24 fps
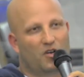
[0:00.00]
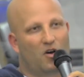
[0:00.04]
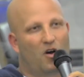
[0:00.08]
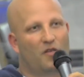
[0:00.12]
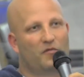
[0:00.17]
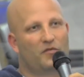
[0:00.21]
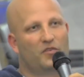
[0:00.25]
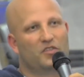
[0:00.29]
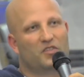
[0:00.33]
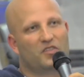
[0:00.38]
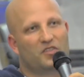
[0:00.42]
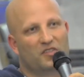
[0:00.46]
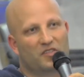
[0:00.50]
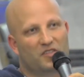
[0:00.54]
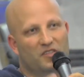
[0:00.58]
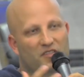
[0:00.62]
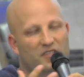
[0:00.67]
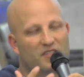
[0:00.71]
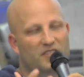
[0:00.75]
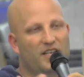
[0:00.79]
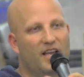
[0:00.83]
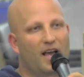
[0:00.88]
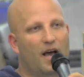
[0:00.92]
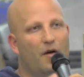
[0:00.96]
conferences and
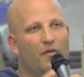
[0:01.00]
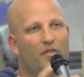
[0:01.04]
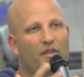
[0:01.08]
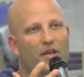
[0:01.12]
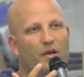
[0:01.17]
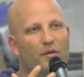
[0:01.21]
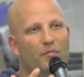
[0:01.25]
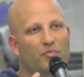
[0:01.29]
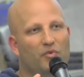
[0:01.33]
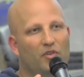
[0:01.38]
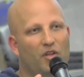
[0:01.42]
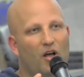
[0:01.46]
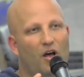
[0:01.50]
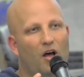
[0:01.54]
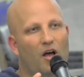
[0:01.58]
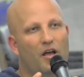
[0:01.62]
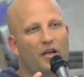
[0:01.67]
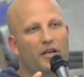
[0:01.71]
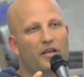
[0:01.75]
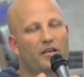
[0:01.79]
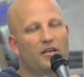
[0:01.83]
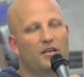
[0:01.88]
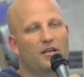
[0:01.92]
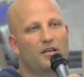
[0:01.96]
see how they
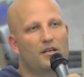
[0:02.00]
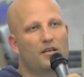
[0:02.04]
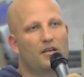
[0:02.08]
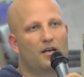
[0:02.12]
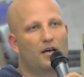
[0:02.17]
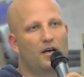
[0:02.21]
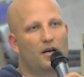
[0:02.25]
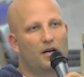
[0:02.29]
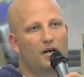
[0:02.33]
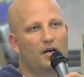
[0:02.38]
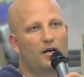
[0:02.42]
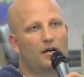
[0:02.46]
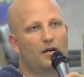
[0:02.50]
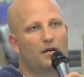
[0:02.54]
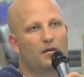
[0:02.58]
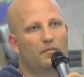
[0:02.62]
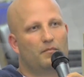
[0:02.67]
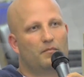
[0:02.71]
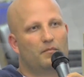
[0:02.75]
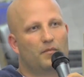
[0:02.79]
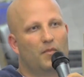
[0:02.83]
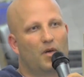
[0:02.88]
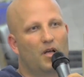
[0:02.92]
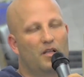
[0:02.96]
apply
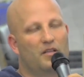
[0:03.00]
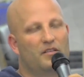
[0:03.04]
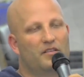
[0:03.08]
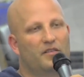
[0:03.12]
um,